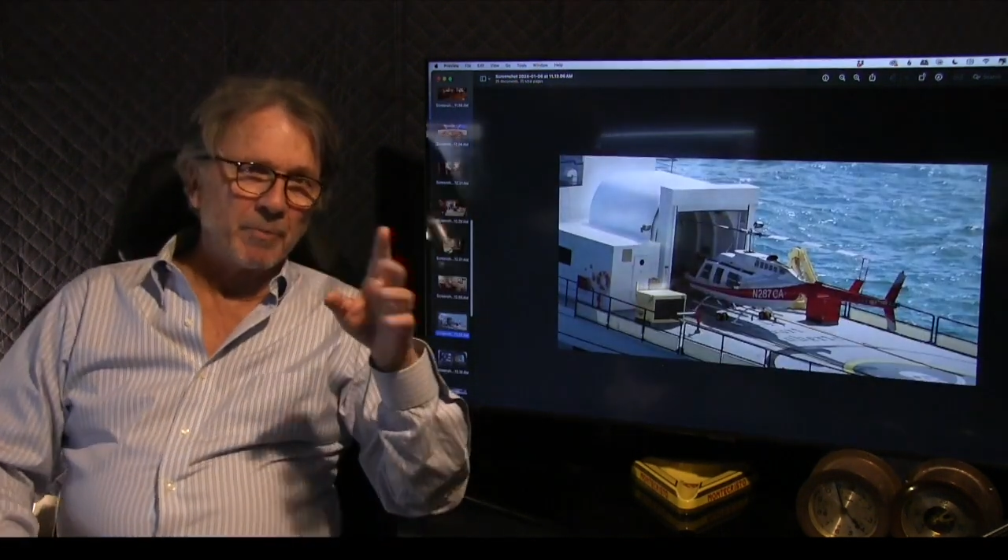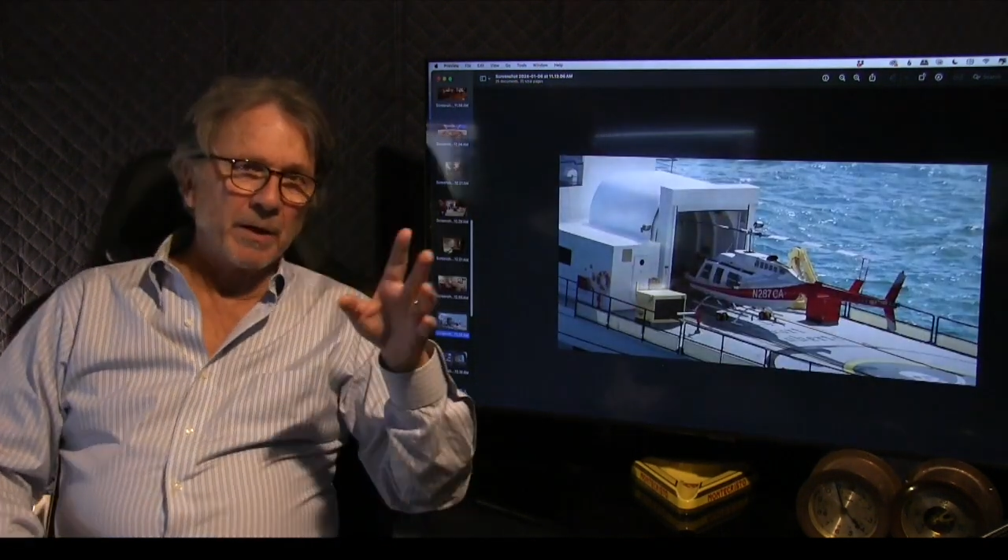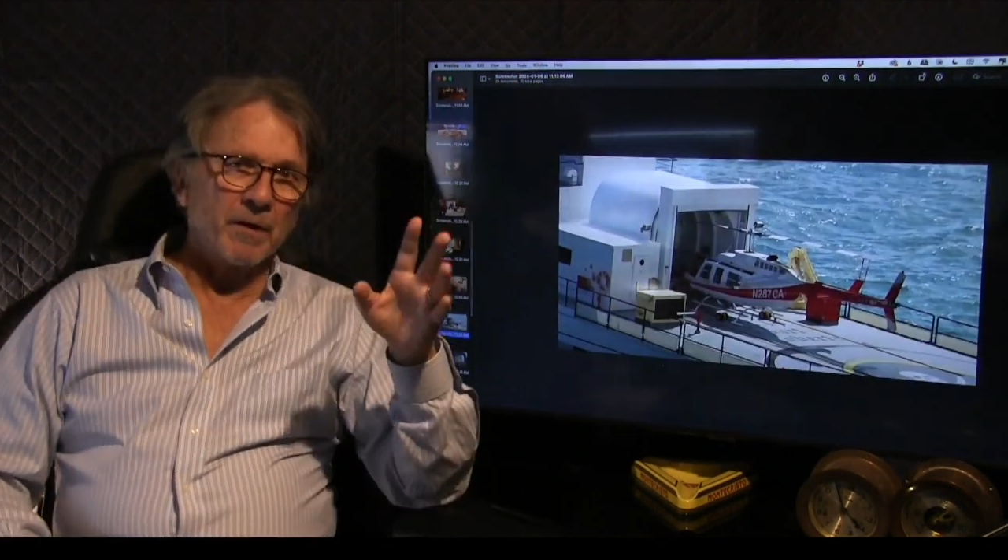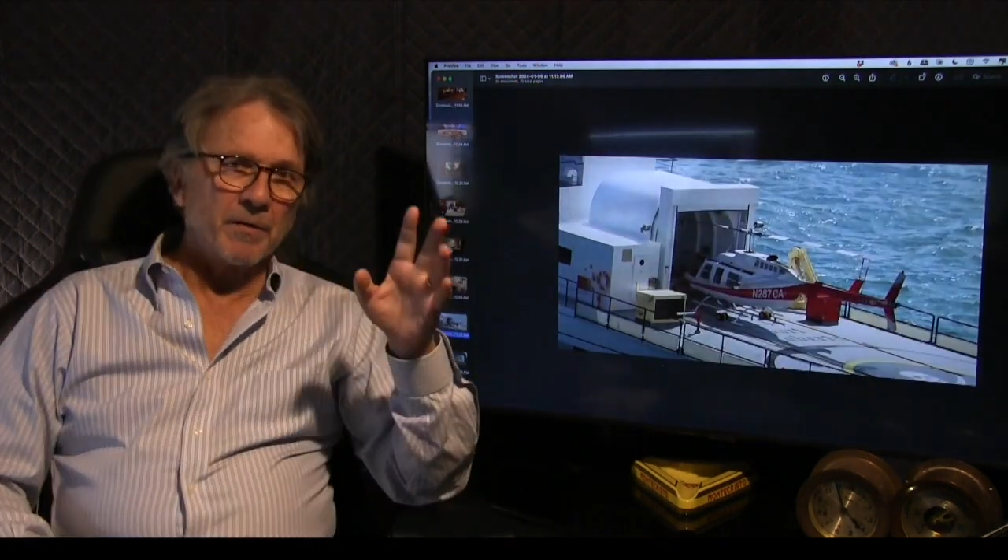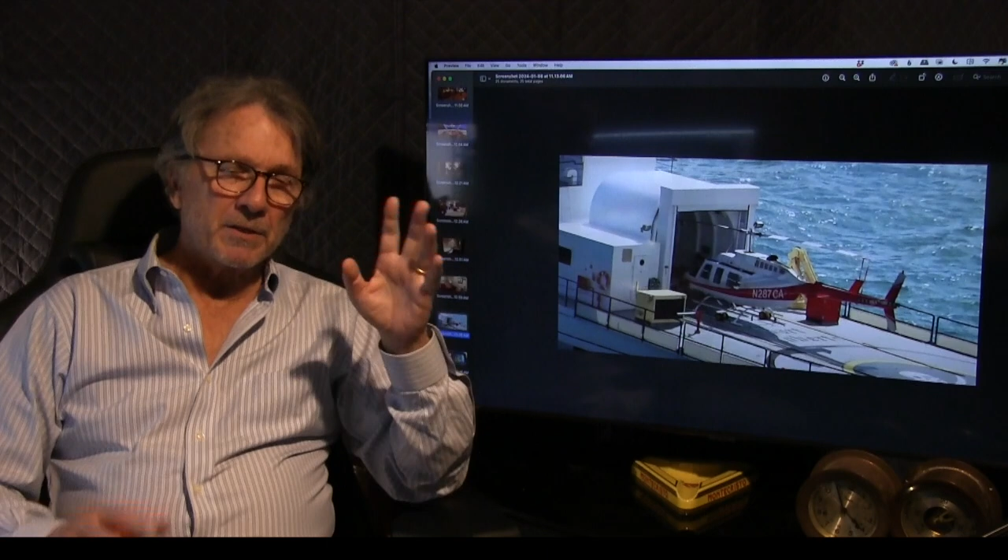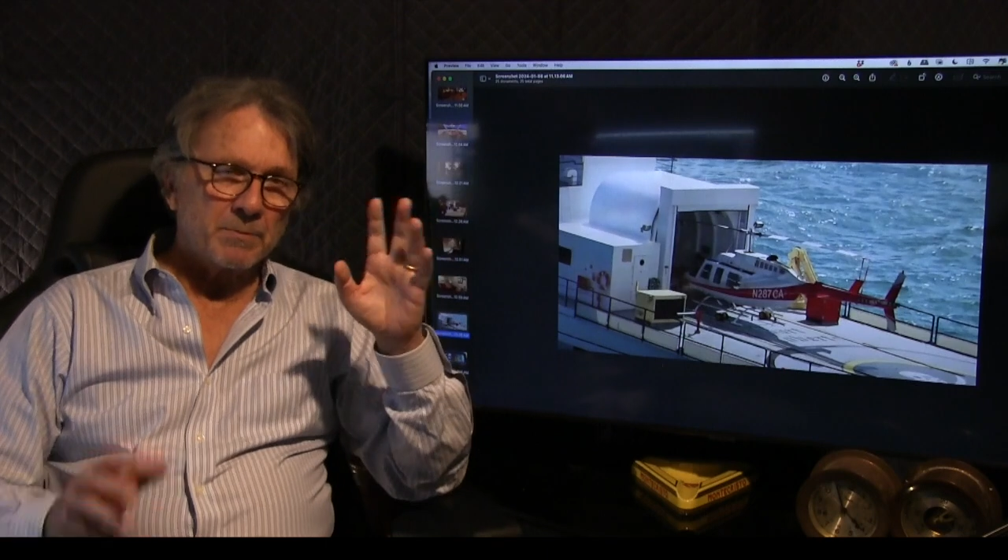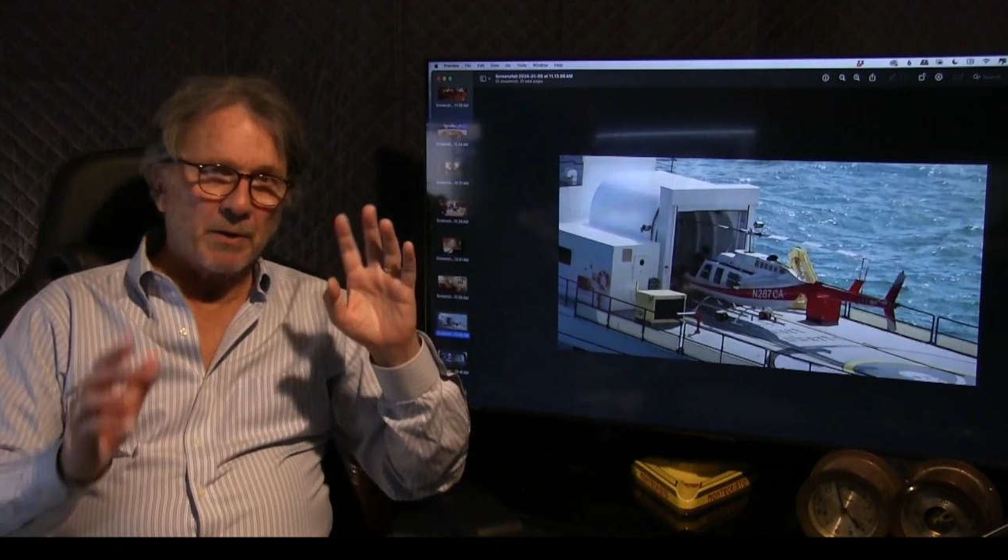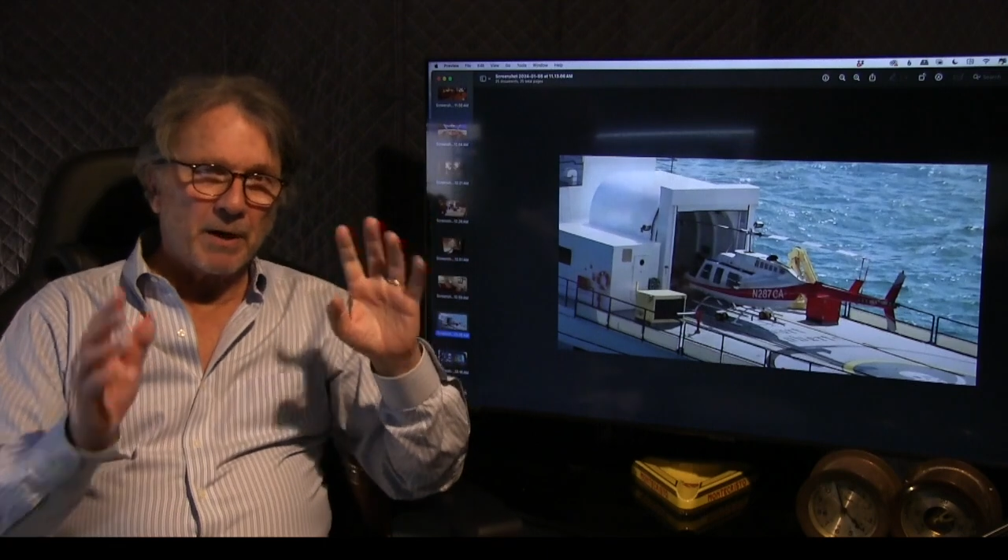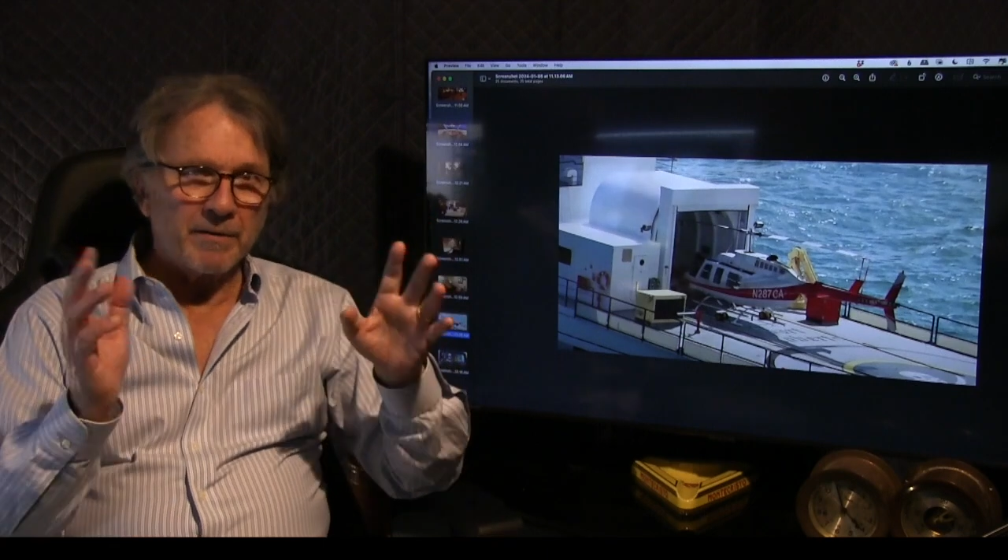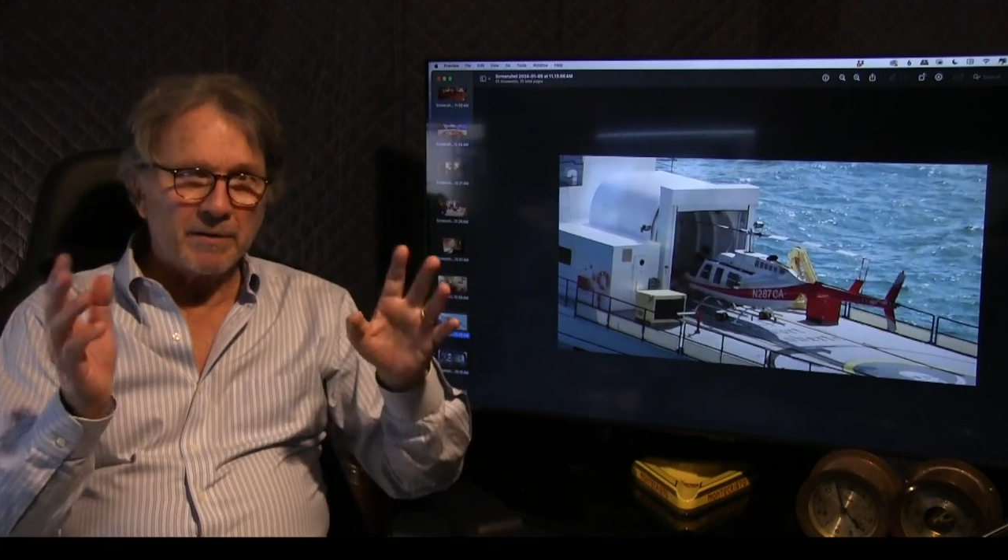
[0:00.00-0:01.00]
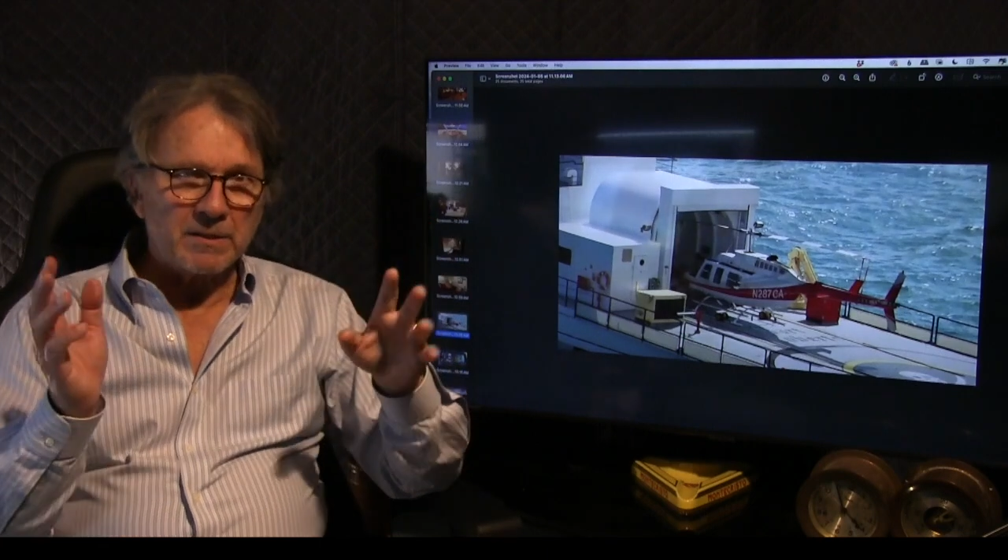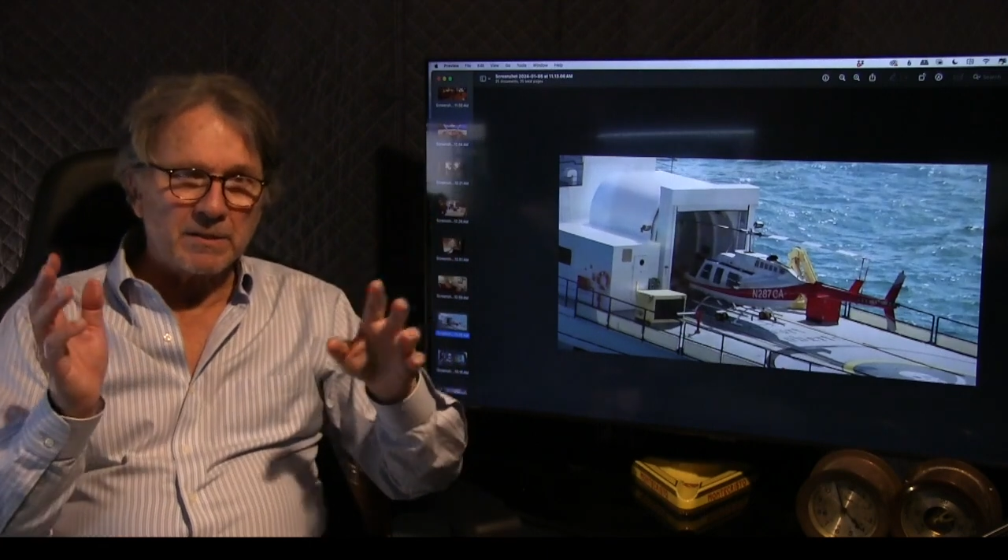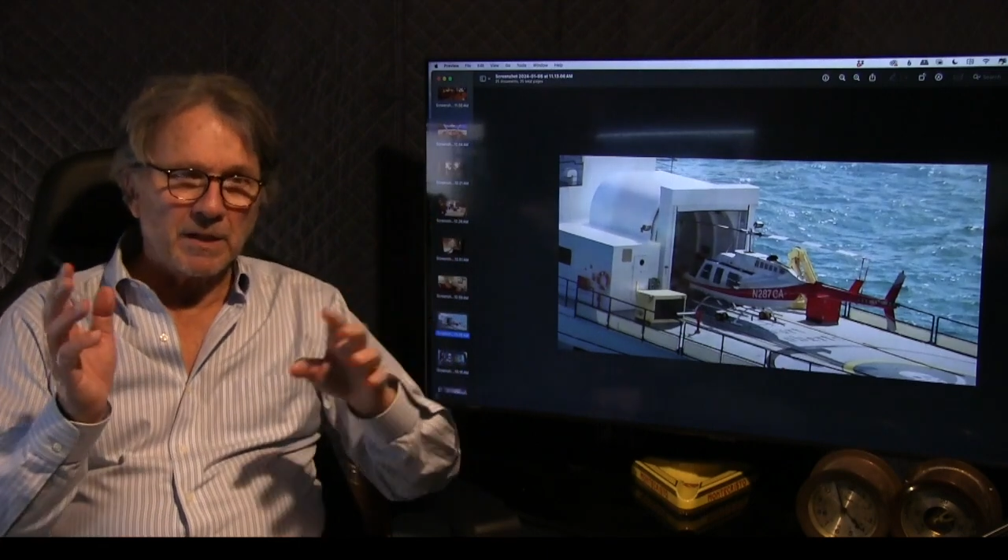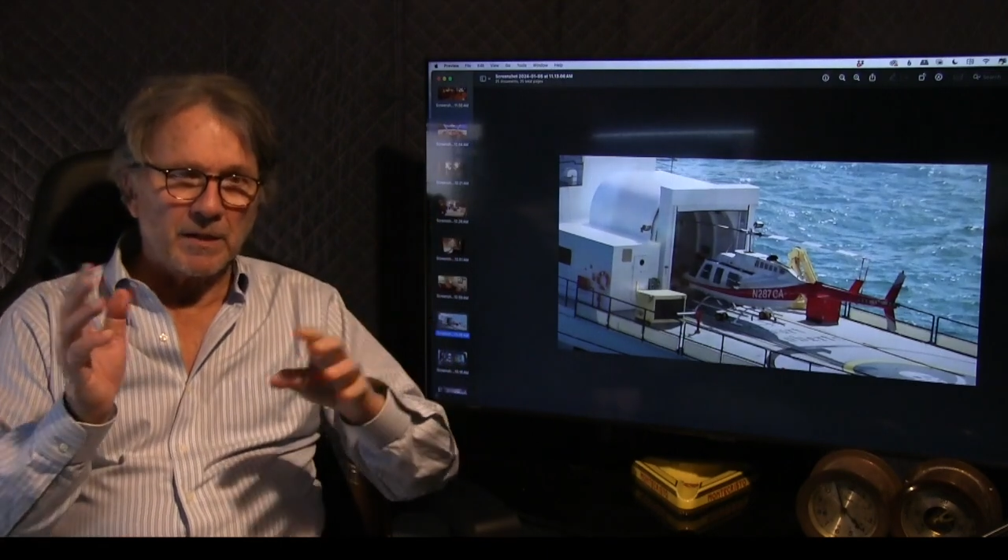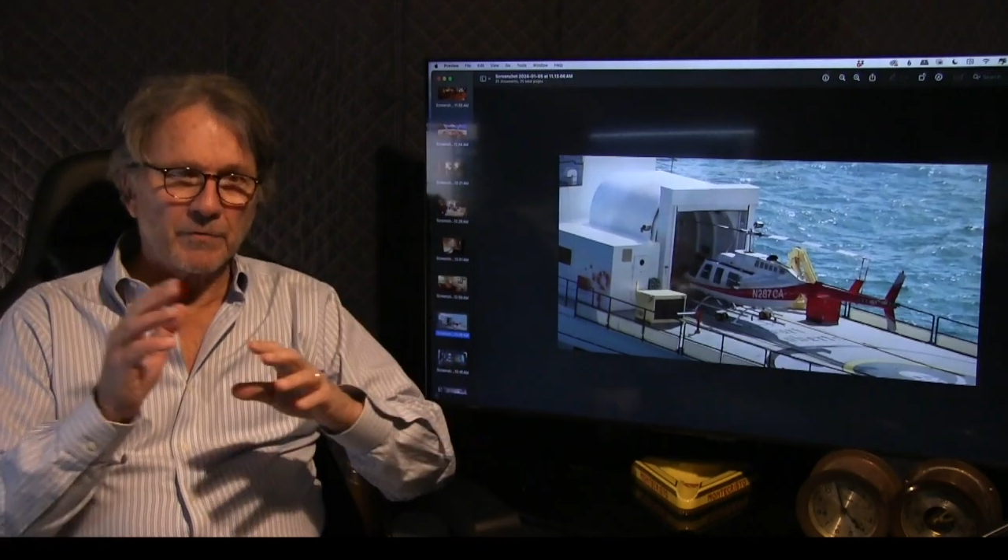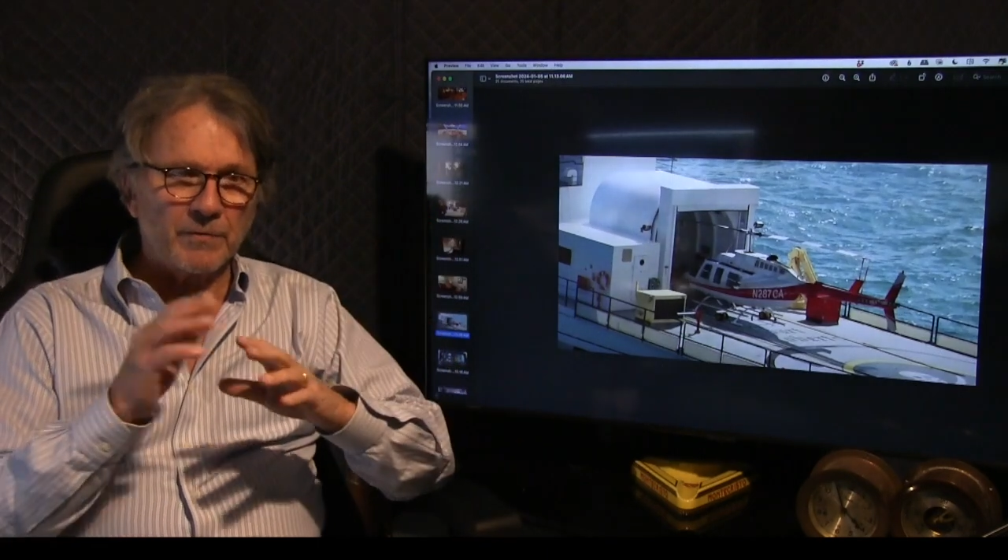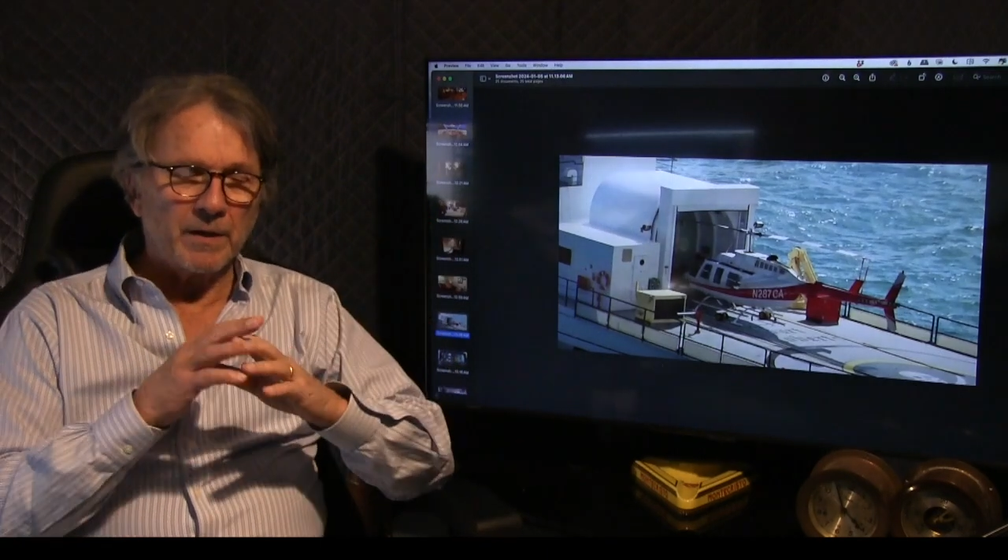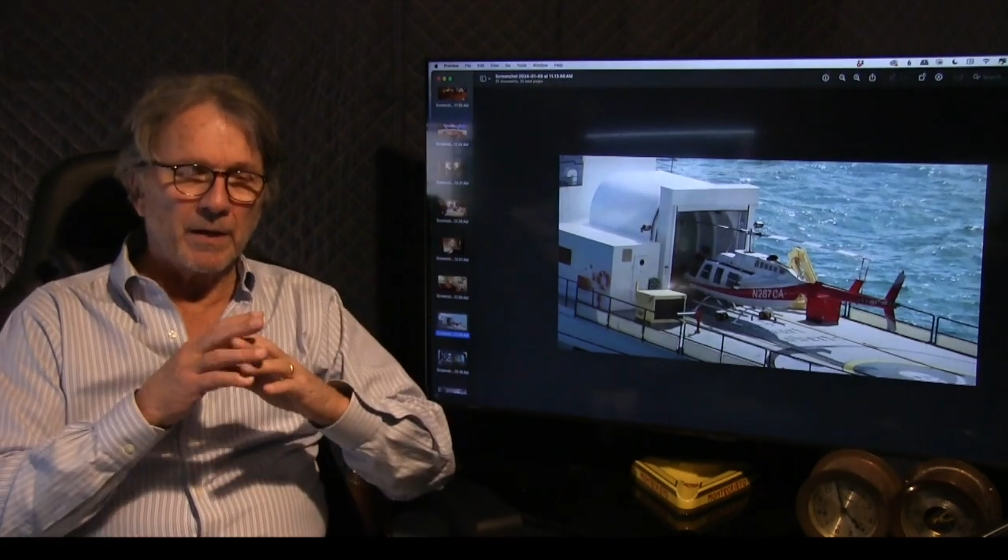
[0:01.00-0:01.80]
by all this pirate stuff